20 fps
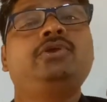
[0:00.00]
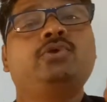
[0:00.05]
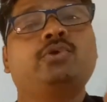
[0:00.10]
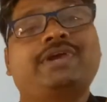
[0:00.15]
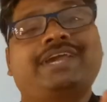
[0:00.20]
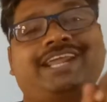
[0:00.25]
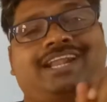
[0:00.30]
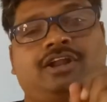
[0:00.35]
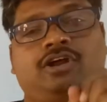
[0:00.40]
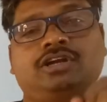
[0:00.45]

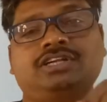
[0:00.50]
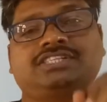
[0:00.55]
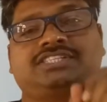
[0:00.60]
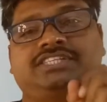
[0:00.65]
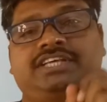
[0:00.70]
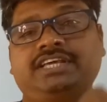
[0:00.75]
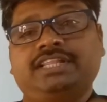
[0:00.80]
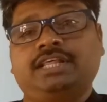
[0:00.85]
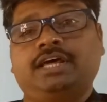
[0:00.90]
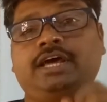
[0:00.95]
you cannot
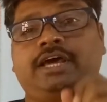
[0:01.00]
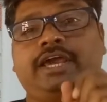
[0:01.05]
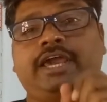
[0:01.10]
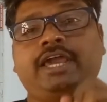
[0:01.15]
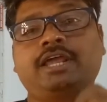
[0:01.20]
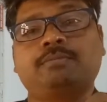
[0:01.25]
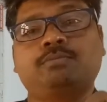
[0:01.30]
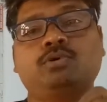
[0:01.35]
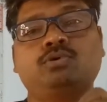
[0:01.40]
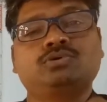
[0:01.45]
say the
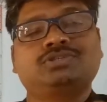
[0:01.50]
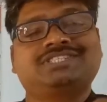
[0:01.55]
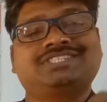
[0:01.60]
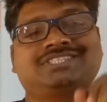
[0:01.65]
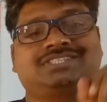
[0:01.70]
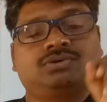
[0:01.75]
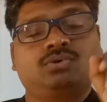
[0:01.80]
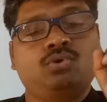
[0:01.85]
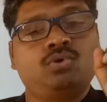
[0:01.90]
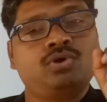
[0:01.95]
air
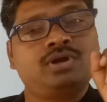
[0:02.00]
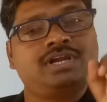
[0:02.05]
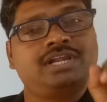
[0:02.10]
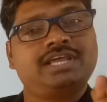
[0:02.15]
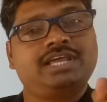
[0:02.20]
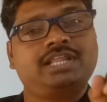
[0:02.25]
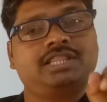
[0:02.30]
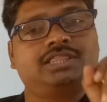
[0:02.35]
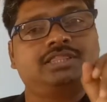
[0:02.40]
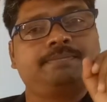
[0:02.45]
moves
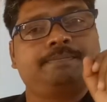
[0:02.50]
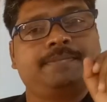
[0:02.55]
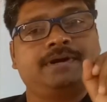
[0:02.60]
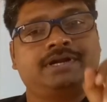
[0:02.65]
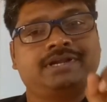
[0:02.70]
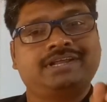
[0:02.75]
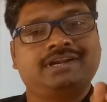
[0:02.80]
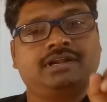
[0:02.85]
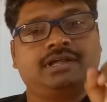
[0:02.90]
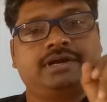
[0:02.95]
only in the
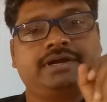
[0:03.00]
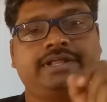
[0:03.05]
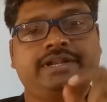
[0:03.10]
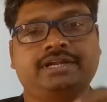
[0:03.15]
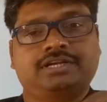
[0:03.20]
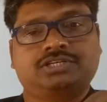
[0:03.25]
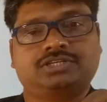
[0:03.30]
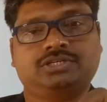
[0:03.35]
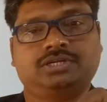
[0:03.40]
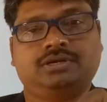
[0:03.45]
particular
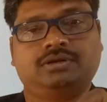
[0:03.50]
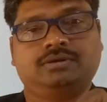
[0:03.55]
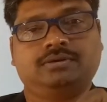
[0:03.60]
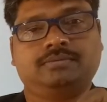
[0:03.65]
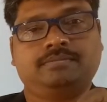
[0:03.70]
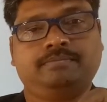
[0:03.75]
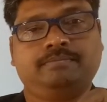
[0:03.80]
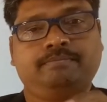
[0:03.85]
direction,